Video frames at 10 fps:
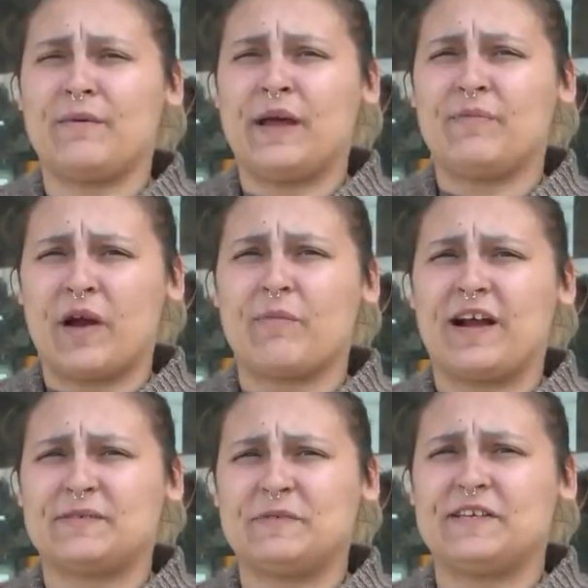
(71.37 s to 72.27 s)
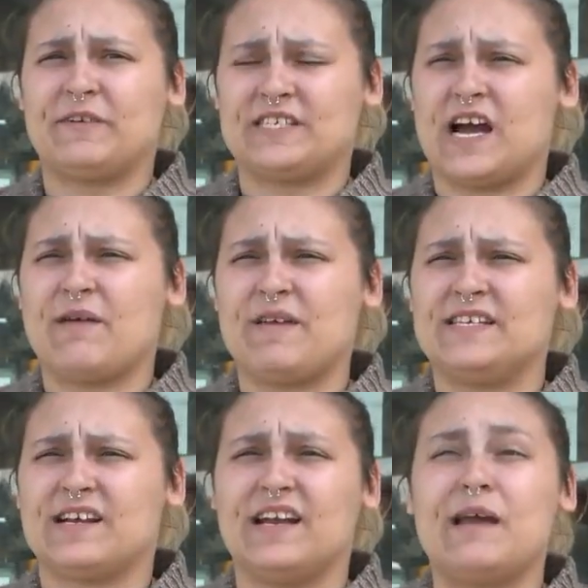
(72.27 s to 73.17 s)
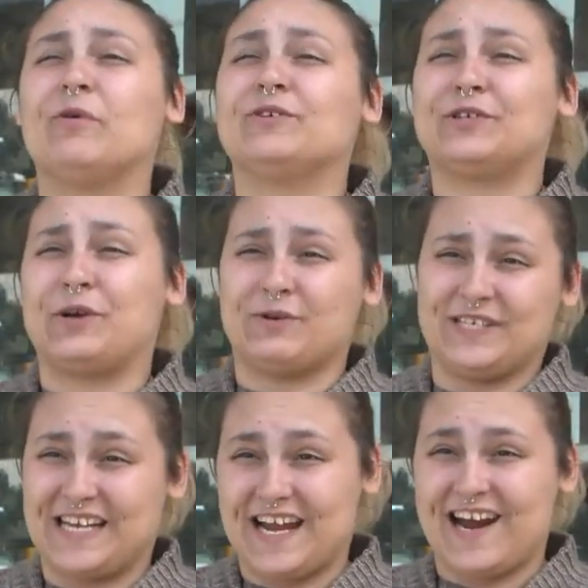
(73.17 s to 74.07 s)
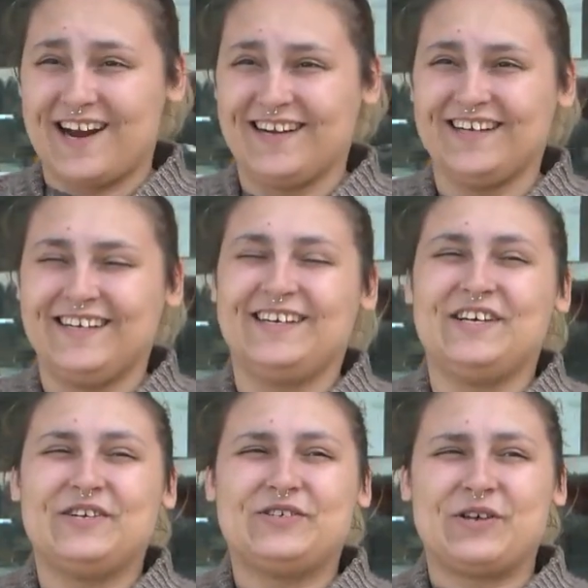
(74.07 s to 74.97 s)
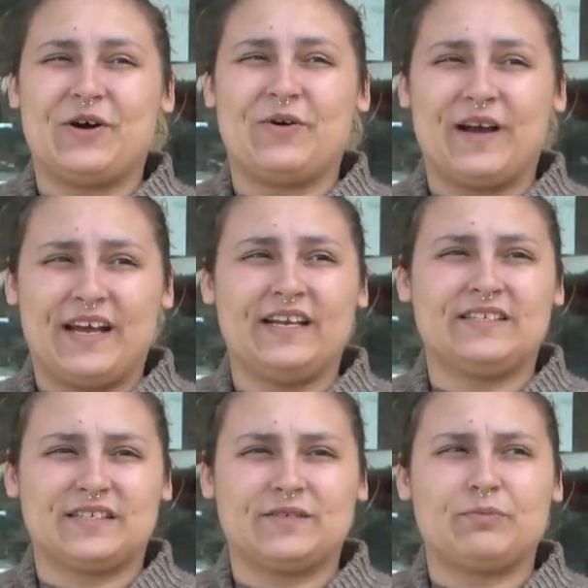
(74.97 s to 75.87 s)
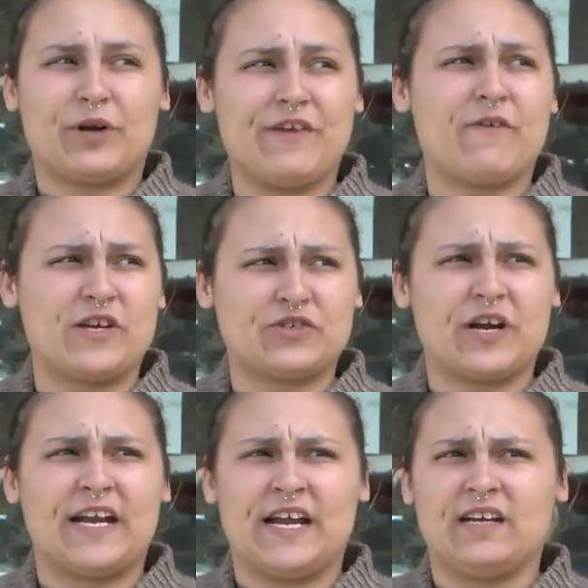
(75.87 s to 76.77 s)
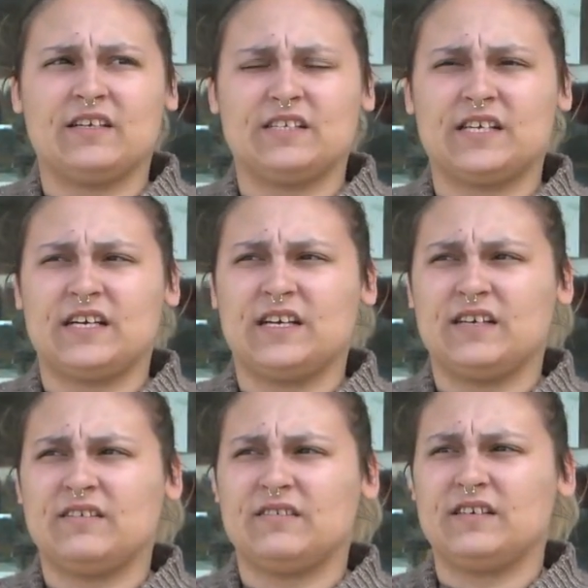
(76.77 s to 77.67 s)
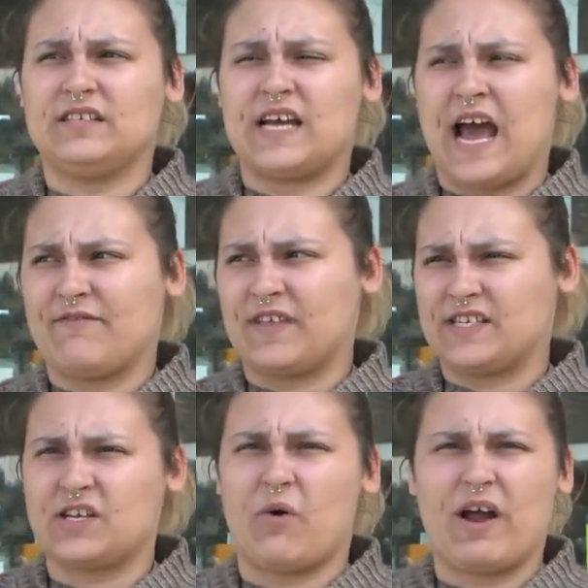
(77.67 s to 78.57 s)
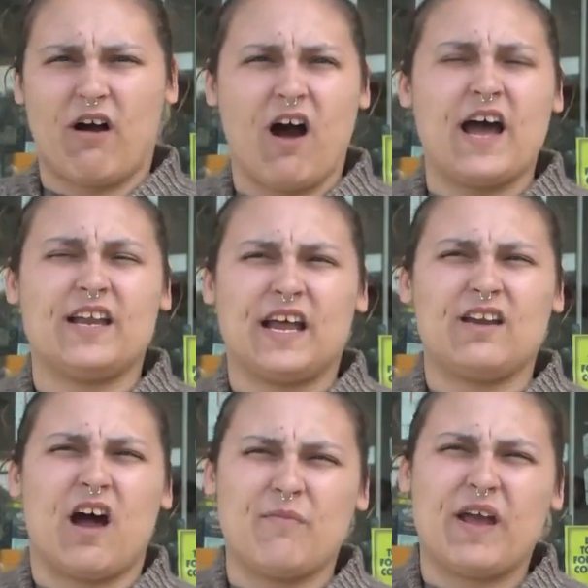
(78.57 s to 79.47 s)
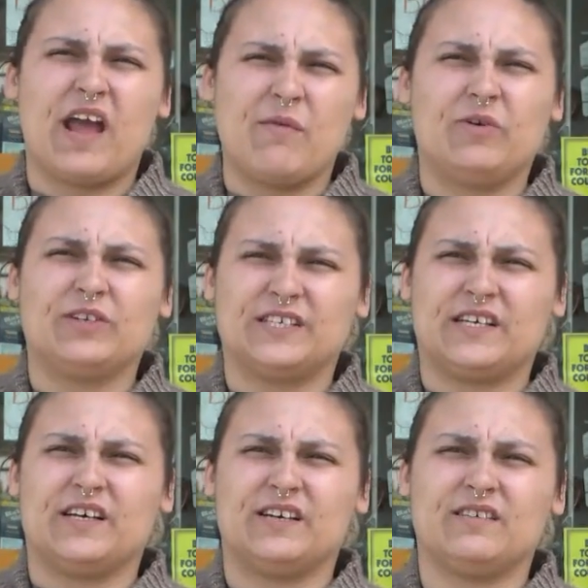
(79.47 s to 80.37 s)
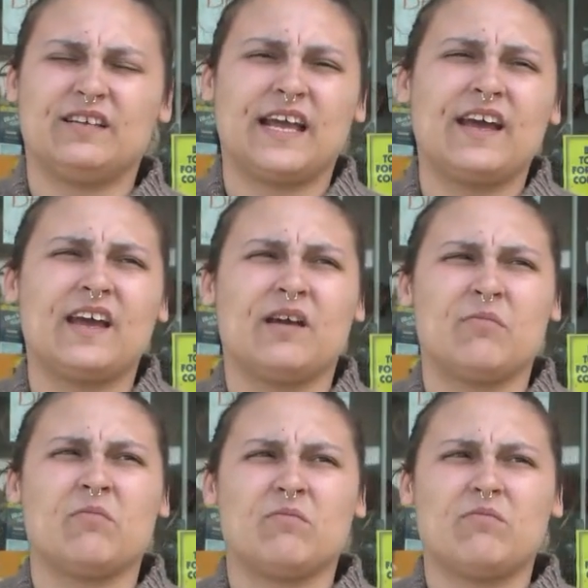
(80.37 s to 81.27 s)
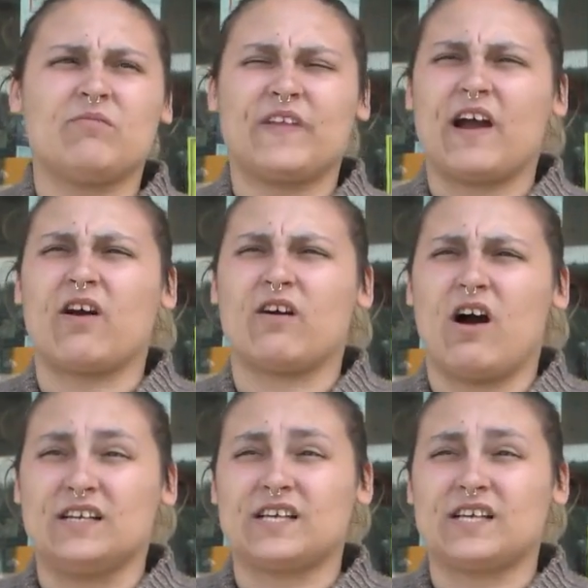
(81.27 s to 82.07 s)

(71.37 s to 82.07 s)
him there by a specific time. He's unable to go to daycare. So it's pretty frustrating to have this going on and not being able to get him there on